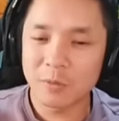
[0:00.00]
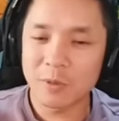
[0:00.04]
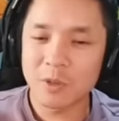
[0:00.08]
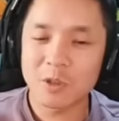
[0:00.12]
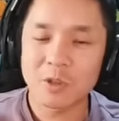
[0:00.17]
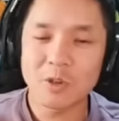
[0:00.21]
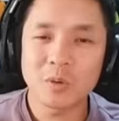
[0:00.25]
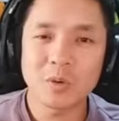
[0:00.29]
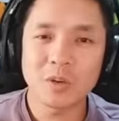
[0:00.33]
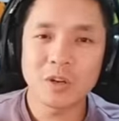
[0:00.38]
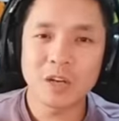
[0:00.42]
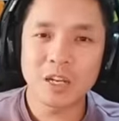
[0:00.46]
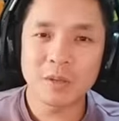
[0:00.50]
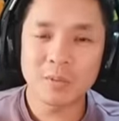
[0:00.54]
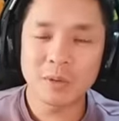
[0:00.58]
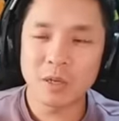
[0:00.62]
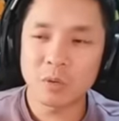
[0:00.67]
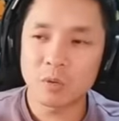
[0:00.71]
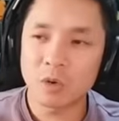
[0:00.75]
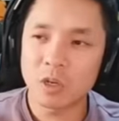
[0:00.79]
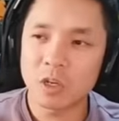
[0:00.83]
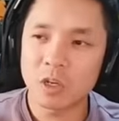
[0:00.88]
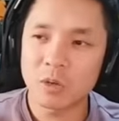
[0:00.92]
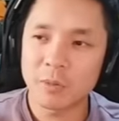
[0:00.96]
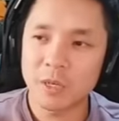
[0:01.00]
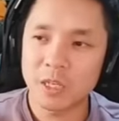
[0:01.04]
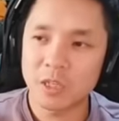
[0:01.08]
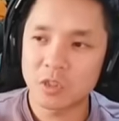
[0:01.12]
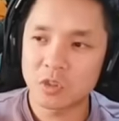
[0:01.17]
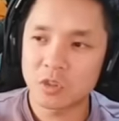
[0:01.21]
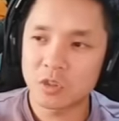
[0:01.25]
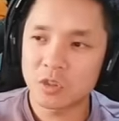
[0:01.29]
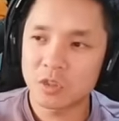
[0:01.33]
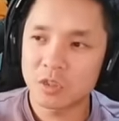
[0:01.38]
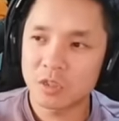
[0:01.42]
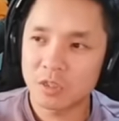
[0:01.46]
you're doing well, Anime. Welcome in,
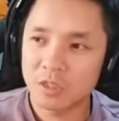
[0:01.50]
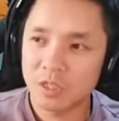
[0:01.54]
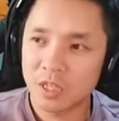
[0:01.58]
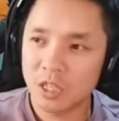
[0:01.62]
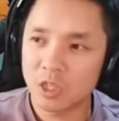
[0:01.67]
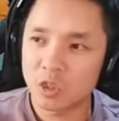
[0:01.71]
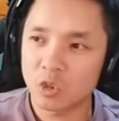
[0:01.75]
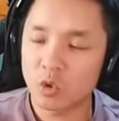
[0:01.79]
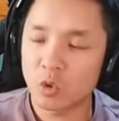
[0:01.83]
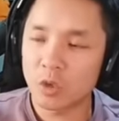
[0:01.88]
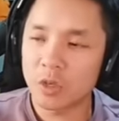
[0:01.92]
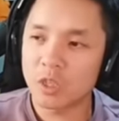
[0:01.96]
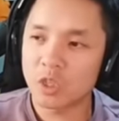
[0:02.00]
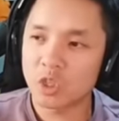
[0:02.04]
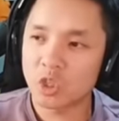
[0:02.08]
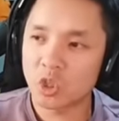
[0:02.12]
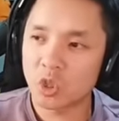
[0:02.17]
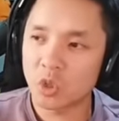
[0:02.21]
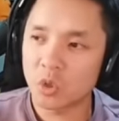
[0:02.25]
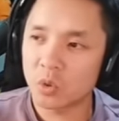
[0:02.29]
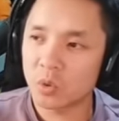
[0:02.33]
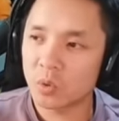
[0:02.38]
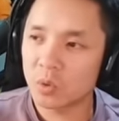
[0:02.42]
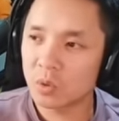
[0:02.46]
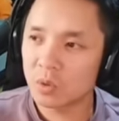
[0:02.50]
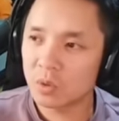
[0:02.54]
dude. Enjoy the show.